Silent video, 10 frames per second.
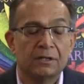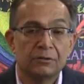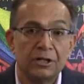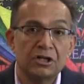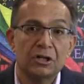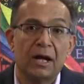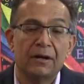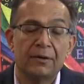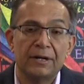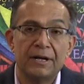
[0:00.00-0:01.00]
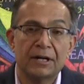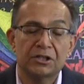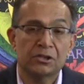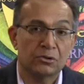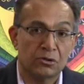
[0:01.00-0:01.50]
traditional IRA
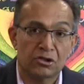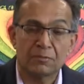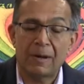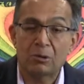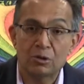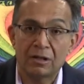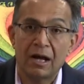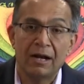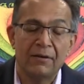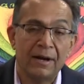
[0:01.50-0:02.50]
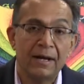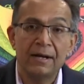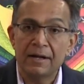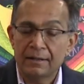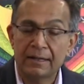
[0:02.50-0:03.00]
deductions, or a spousal IRA
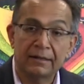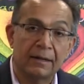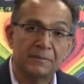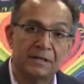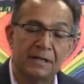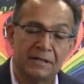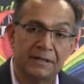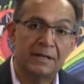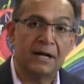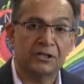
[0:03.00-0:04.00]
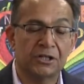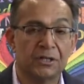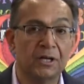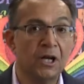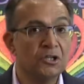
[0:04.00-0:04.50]
that comes in as a
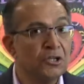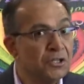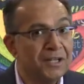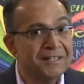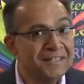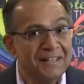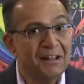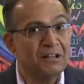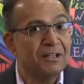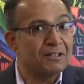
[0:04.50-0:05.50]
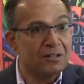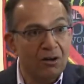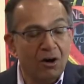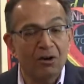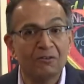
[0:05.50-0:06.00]
deduction. So you can see that there's a
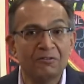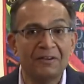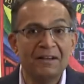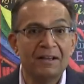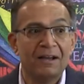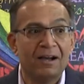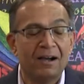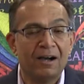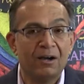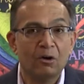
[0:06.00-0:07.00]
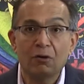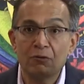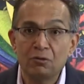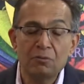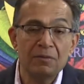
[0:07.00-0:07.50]
lot of
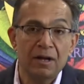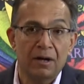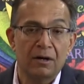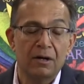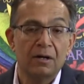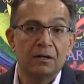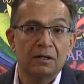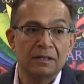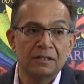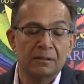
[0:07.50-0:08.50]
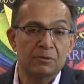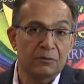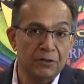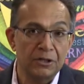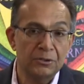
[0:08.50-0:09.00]
room there in terms
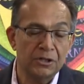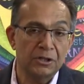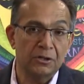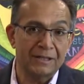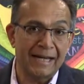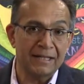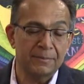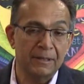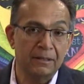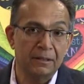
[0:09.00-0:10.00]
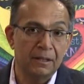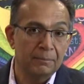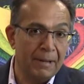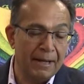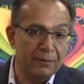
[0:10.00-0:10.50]
of reducing your tax bill
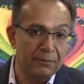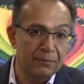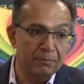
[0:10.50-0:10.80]
by